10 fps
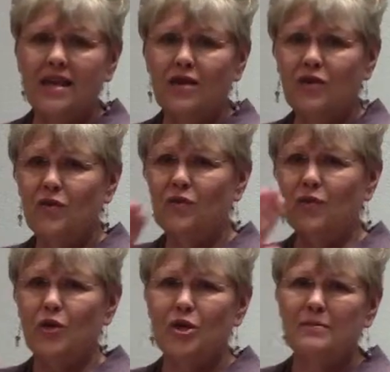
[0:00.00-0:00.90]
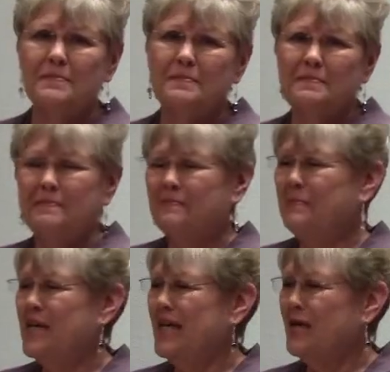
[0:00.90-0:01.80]
Thank you for
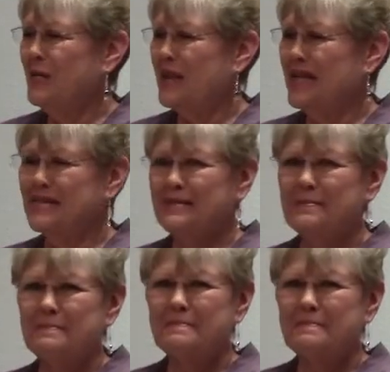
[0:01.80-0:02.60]
being here with us.